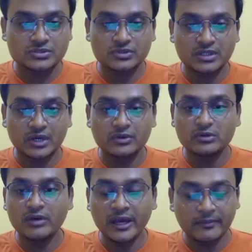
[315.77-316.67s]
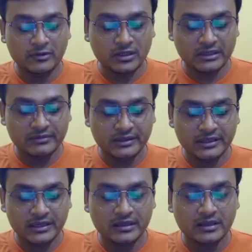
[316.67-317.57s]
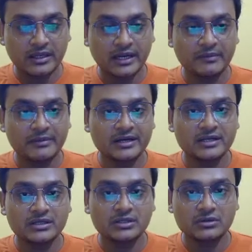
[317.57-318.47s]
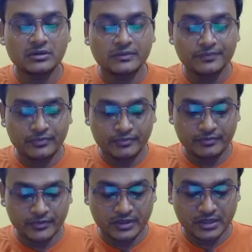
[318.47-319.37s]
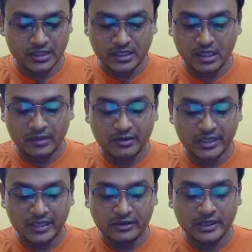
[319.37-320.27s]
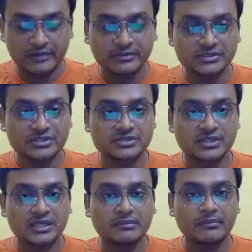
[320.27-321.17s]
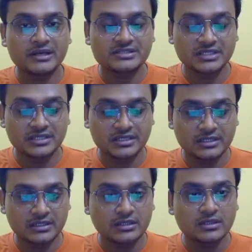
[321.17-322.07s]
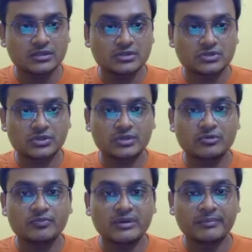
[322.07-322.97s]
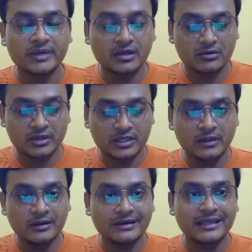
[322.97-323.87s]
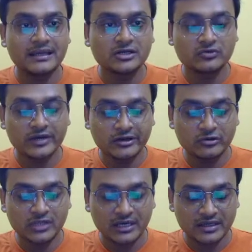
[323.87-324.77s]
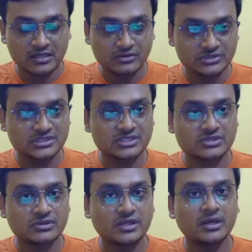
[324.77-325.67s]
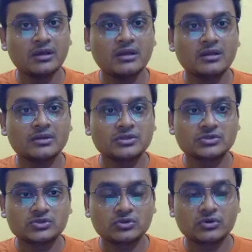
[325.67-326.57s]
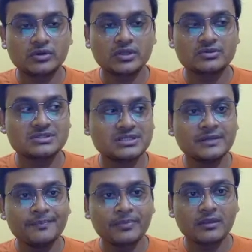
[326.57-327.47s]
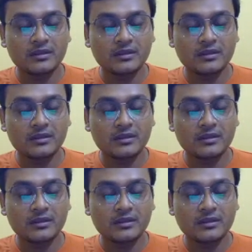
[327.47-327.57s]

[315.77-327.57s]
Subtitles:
now you have not even admitted in your you haven't taken an admissions in master degree. So if you prepare, okay, daily 20 to 30 questions, okay, so you see